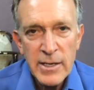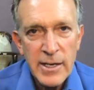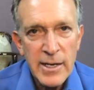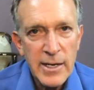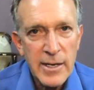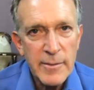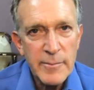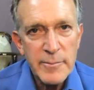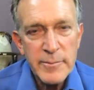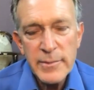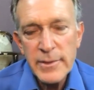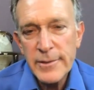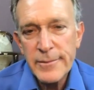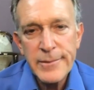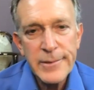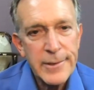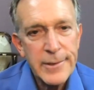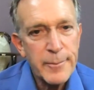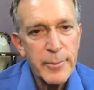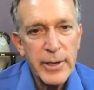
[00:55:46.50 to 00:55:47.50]
Um, you know,
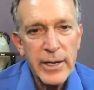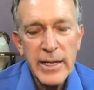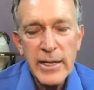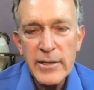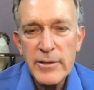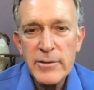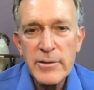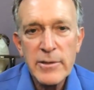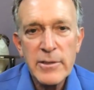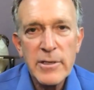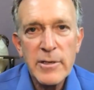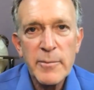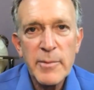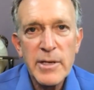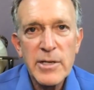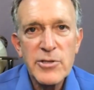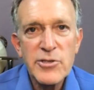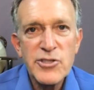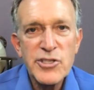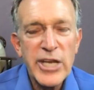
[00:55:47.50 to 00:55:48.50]
you can bring in a little
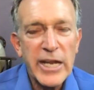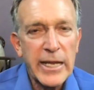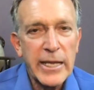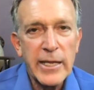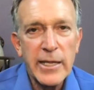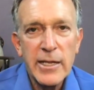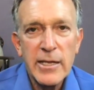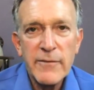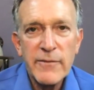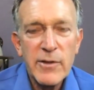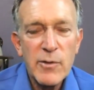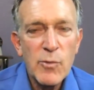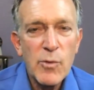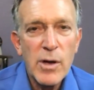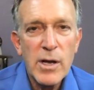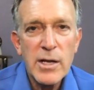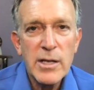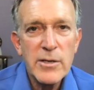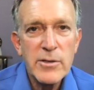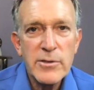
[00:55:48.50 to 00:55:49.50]
bit of chicken if you
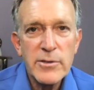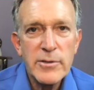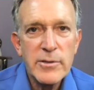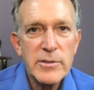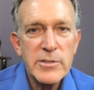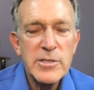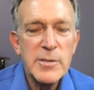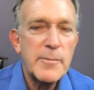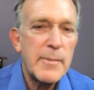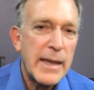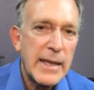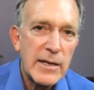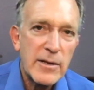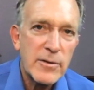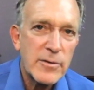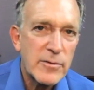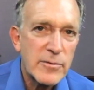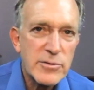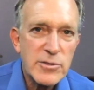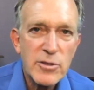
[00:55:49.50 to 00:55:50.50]
want, or
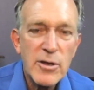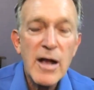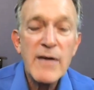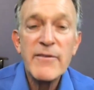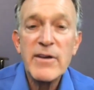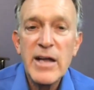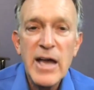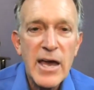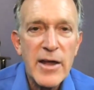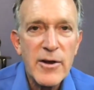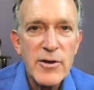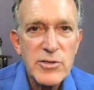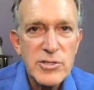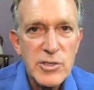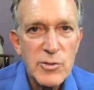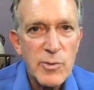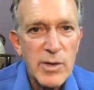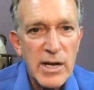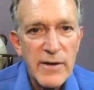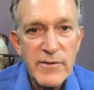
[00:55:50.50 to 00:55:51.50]
tomatoes, or avocados,
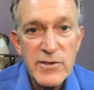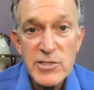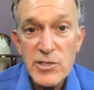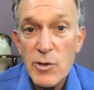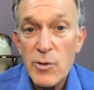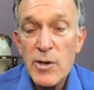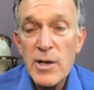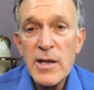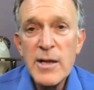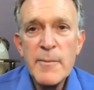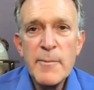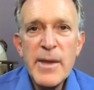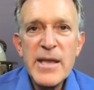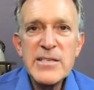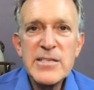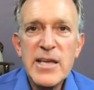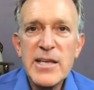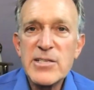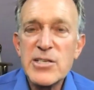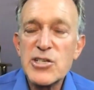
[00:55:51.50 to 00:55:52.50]
or whatever. So
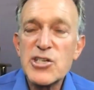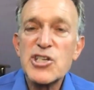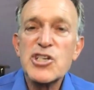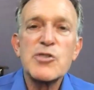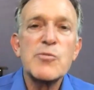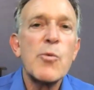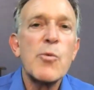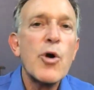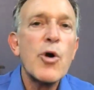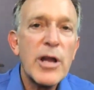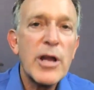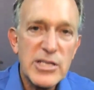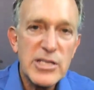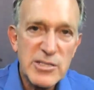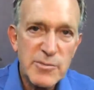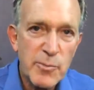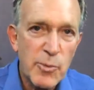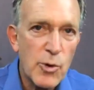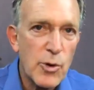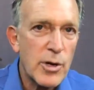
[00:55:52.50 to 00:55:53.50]
basically, it's a
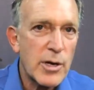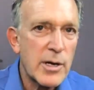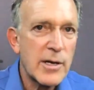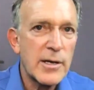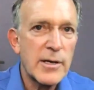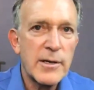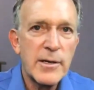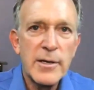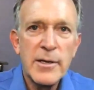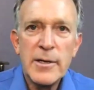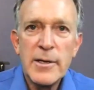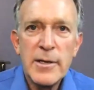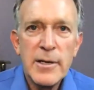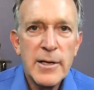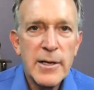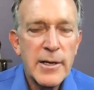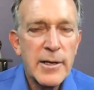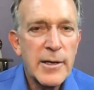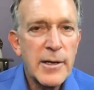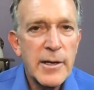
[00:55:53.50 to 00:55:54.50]
smorgasbord, a,
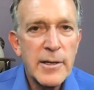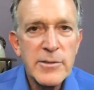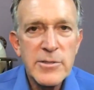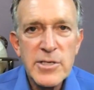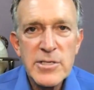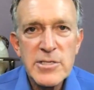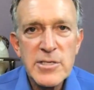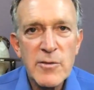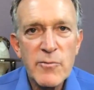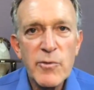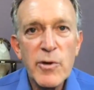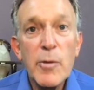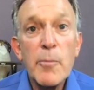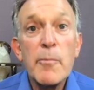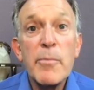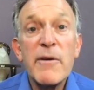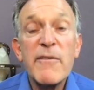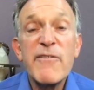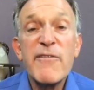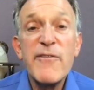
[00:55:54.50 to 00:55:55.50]
a, a just a real
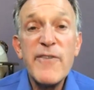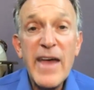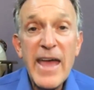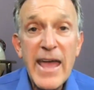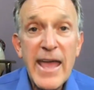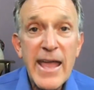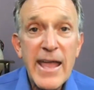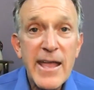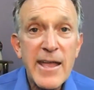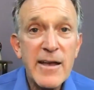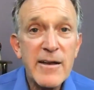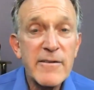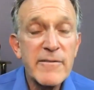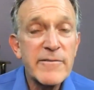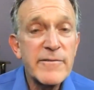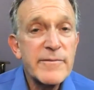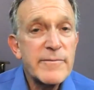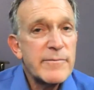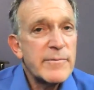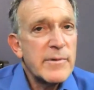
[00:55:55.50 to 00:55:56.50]
buffet of
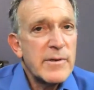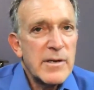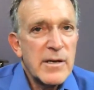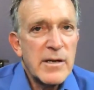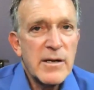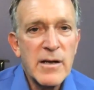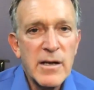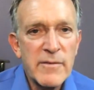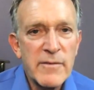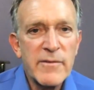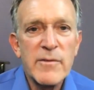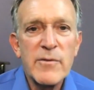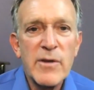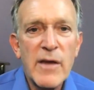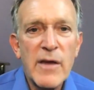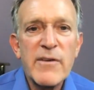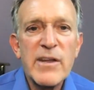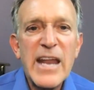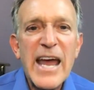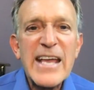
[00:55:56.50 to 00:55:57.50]
of a,
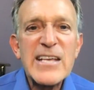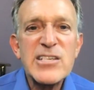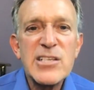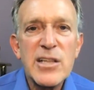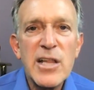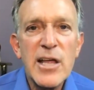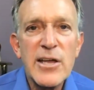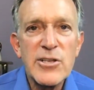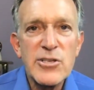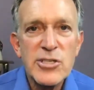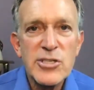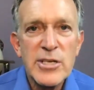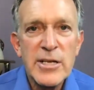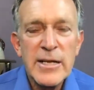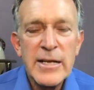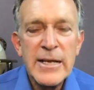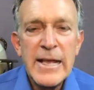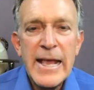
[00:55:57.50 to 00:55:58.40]
of a, nice lunch.